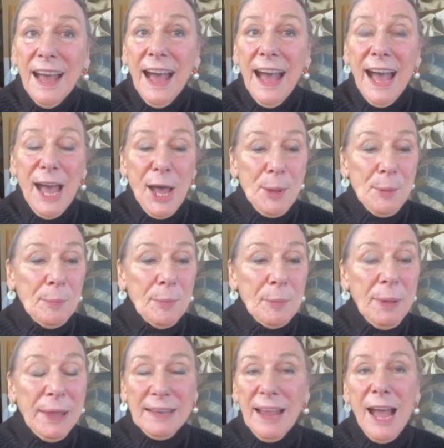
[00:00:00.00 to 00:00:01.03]

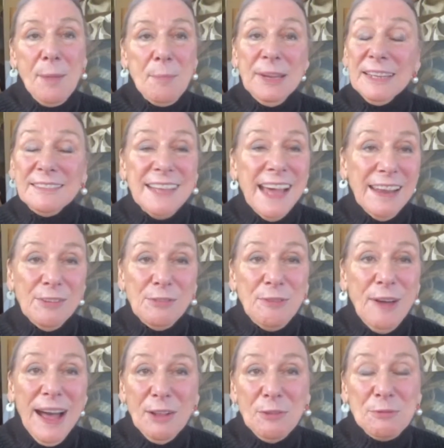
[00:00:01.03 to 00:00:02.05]
But I'm an
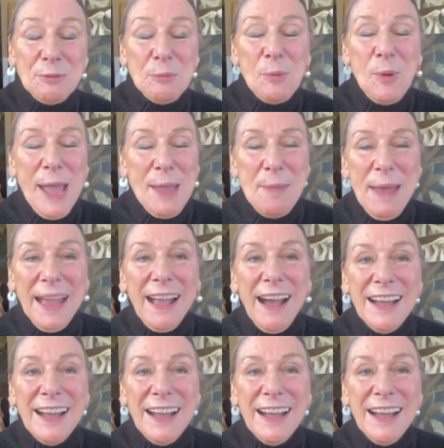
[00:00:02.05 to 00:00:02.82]
Italophile from way back.